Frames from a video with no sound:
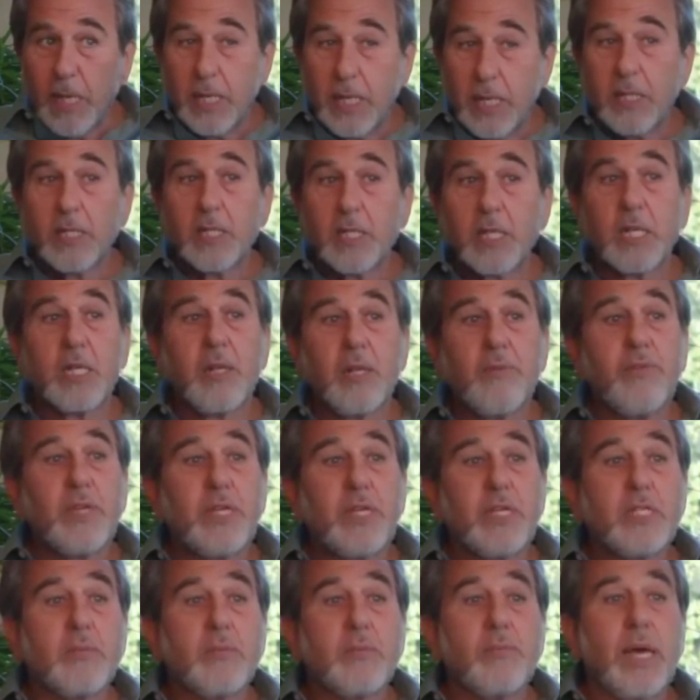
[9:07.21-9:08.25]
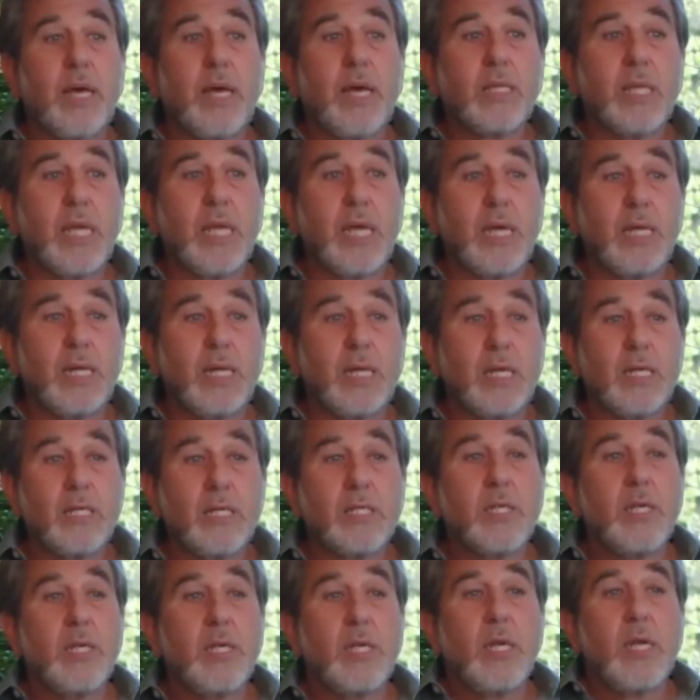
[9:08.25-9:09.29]
And the significance about that
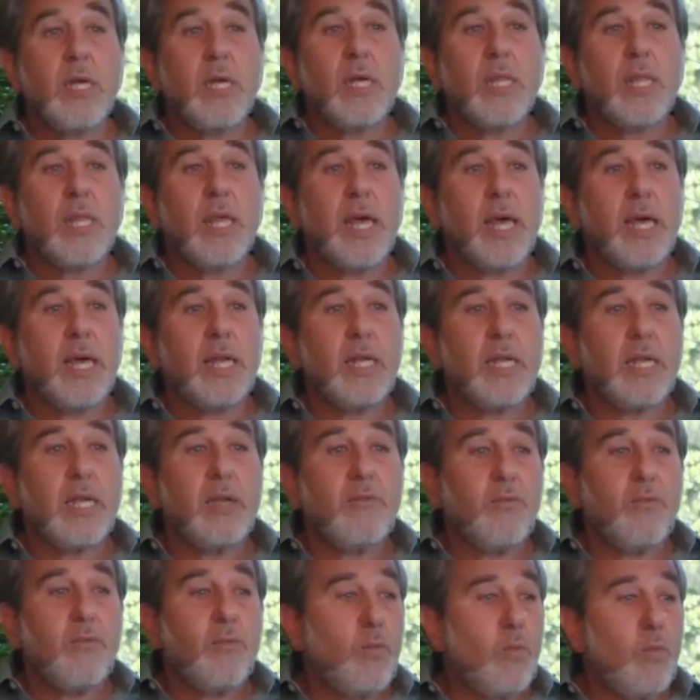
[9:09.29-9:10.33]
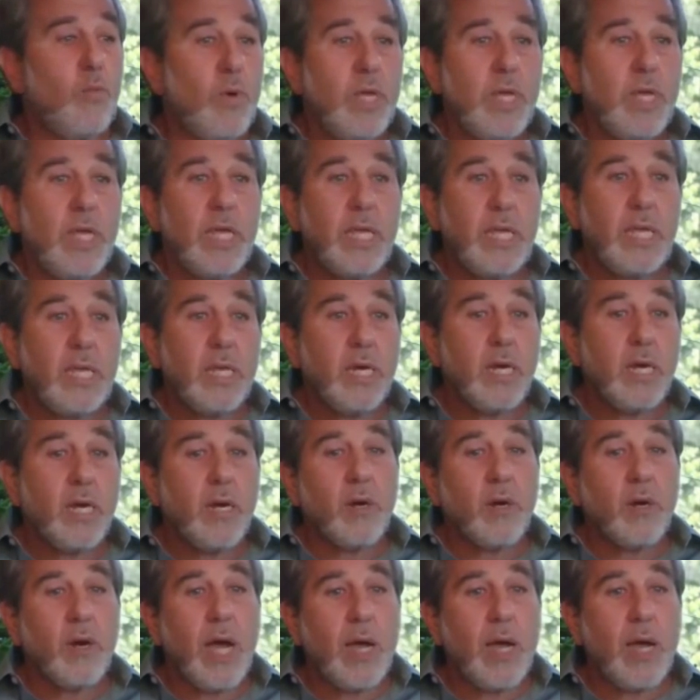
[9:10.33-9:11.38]
is that if we
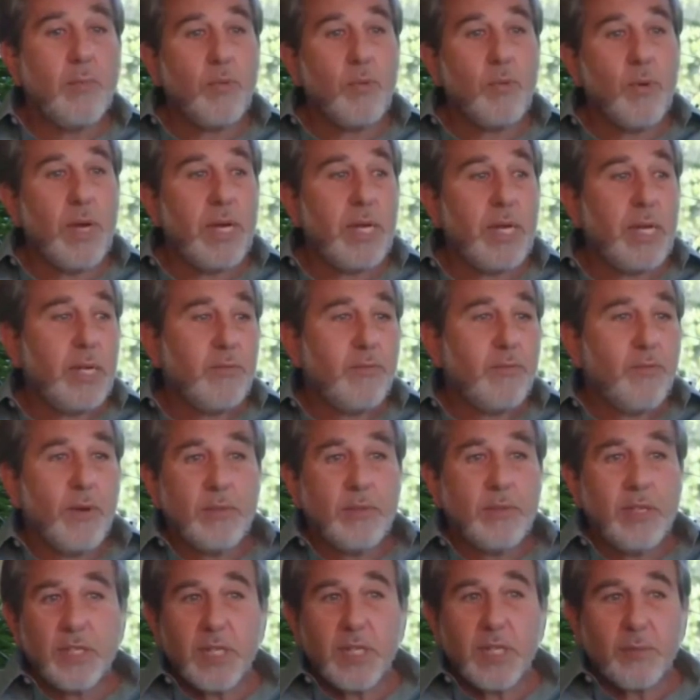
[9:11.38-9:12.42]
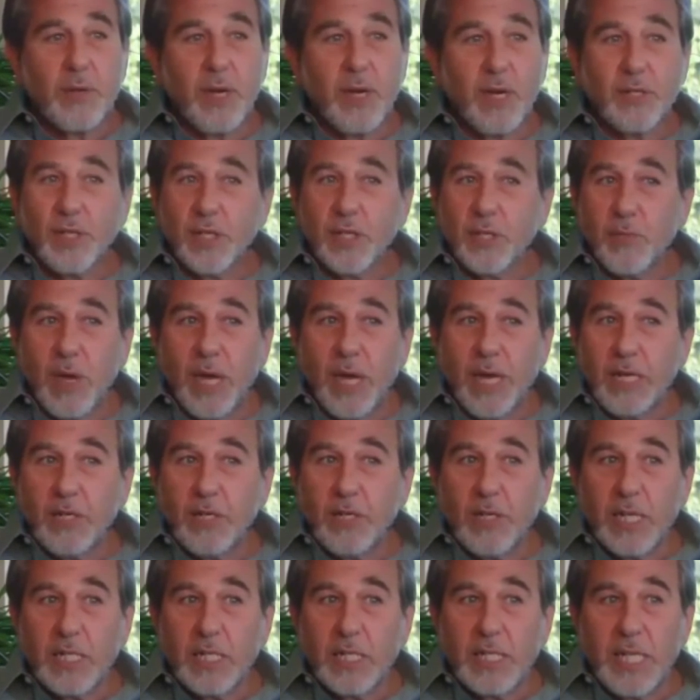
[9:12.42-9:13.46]
are operating from this subconscious mind
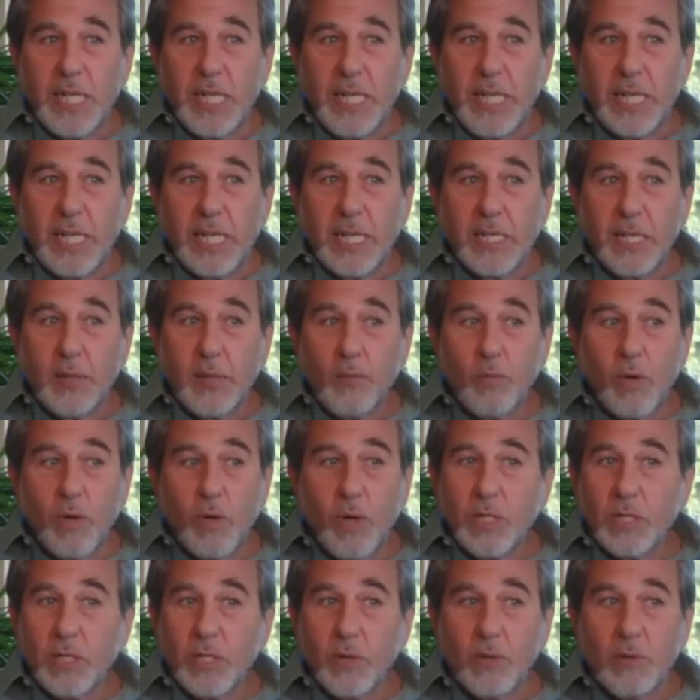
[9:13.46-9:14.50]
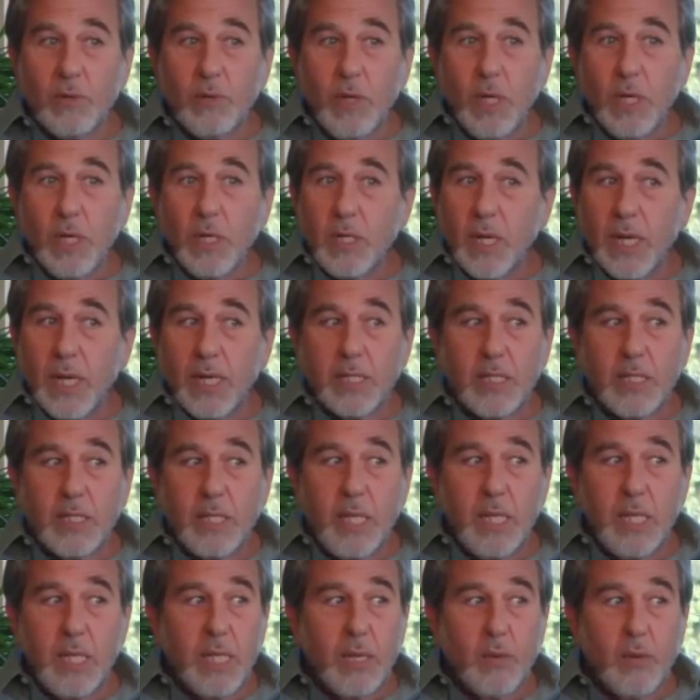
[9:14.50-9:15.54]
and not seeing it, then we're also not
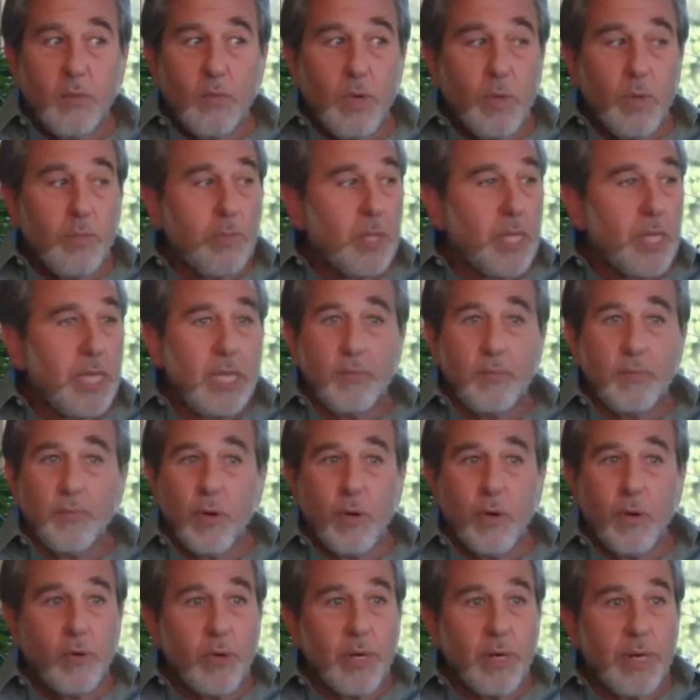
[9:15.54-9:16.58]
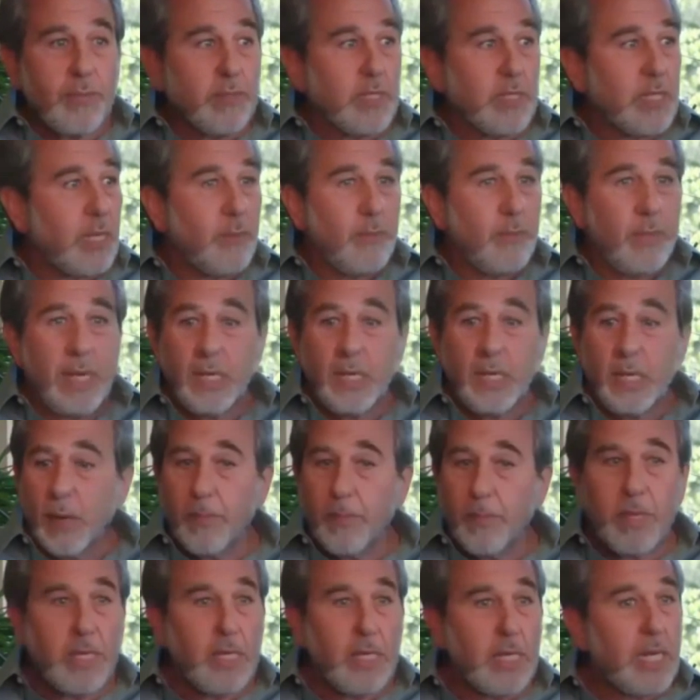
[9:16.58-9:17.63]
seeing that we're playing programs that may
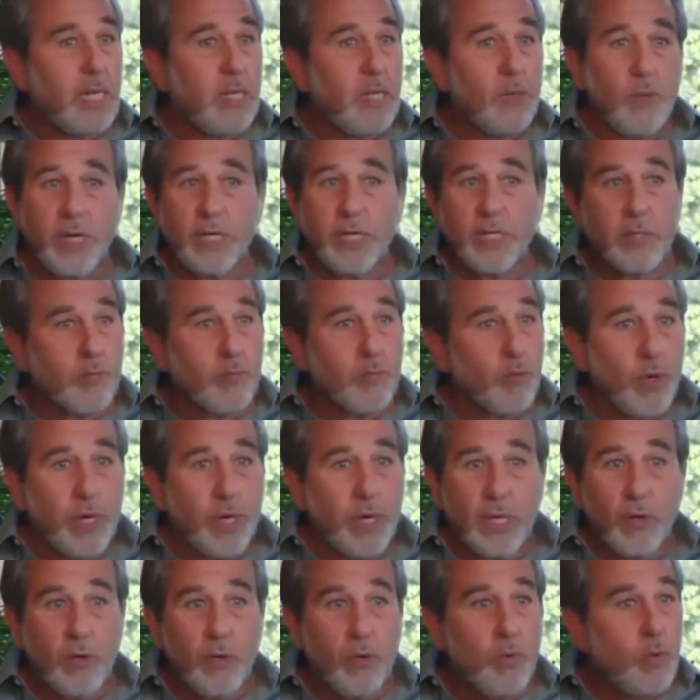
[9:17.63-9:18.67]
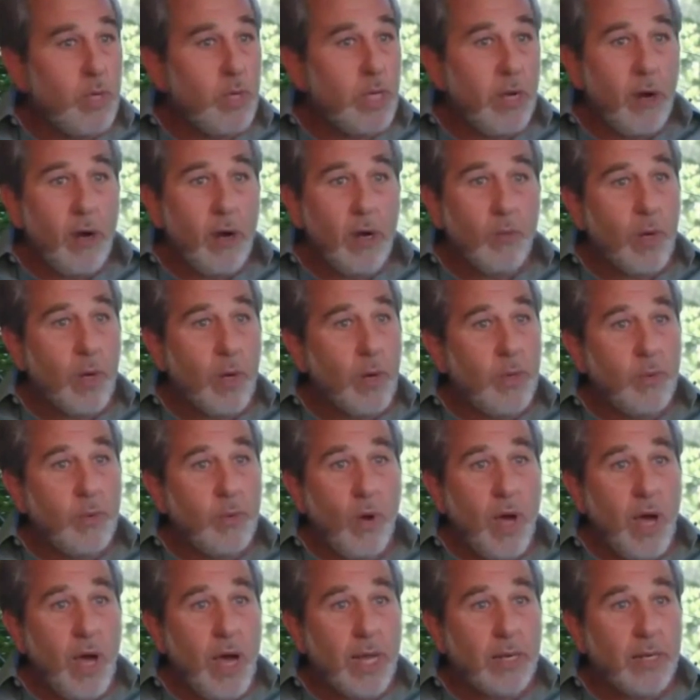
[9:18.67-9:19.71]
not be in any way supporting who we are and what we
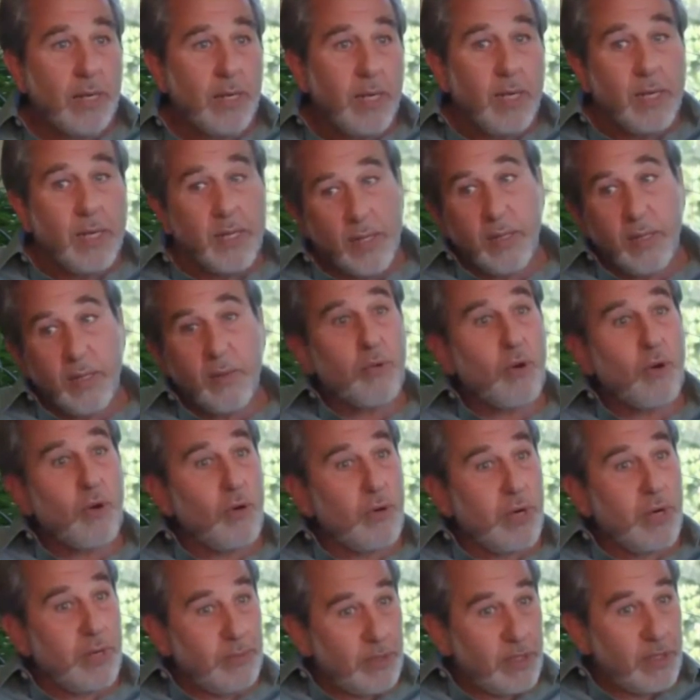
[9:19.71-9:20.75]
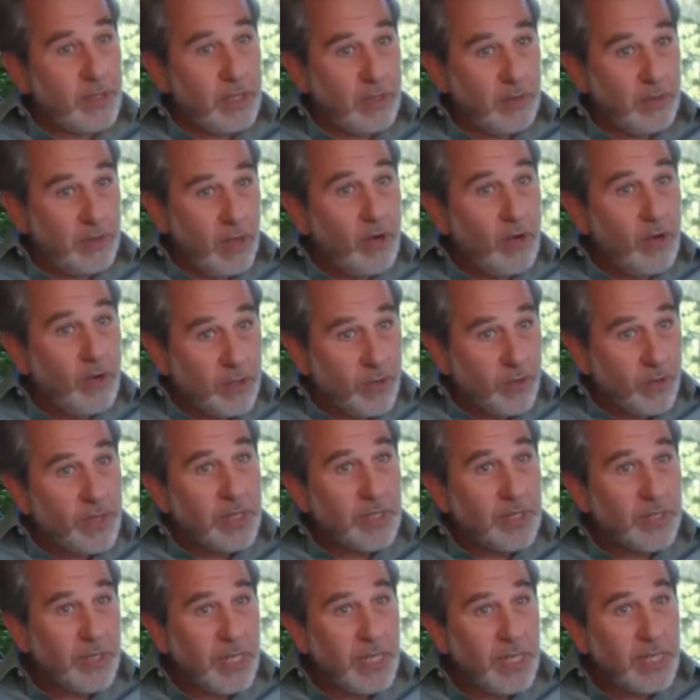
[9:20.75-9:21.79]
want. The programs, those are
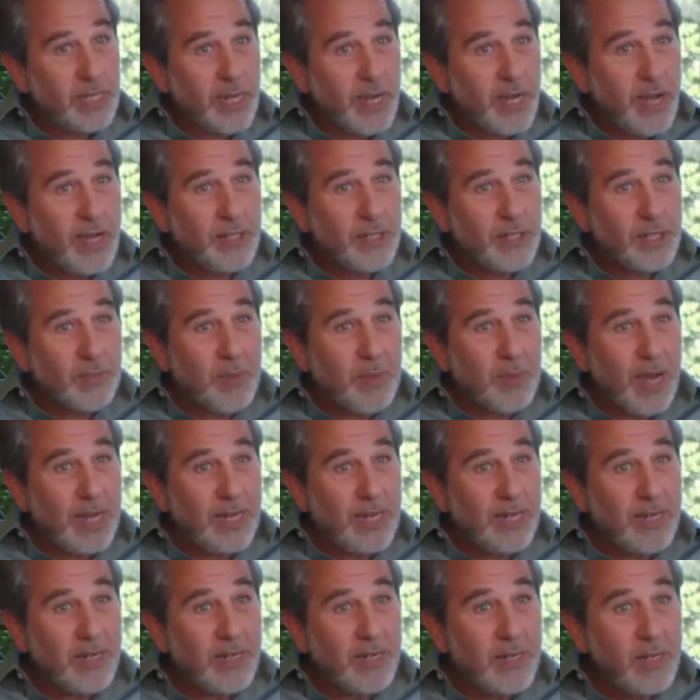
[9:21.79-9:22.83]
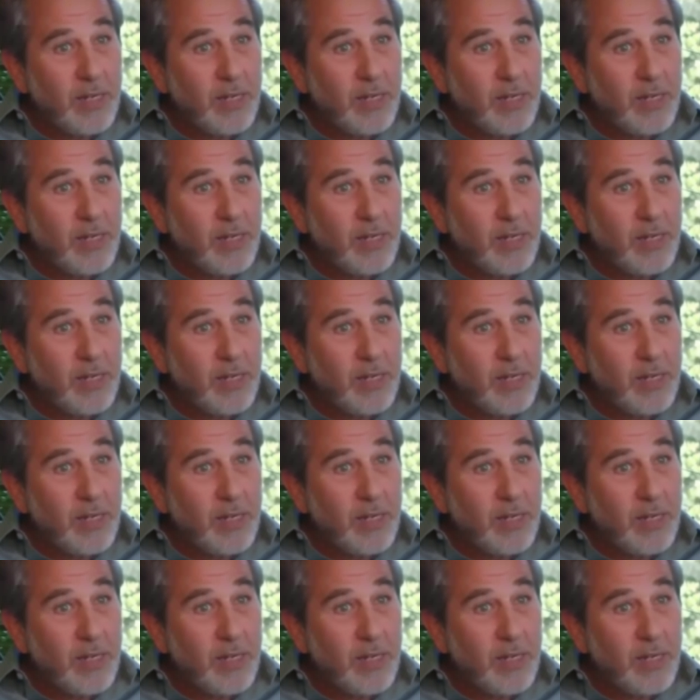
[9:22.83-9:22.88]
in the conscious mind.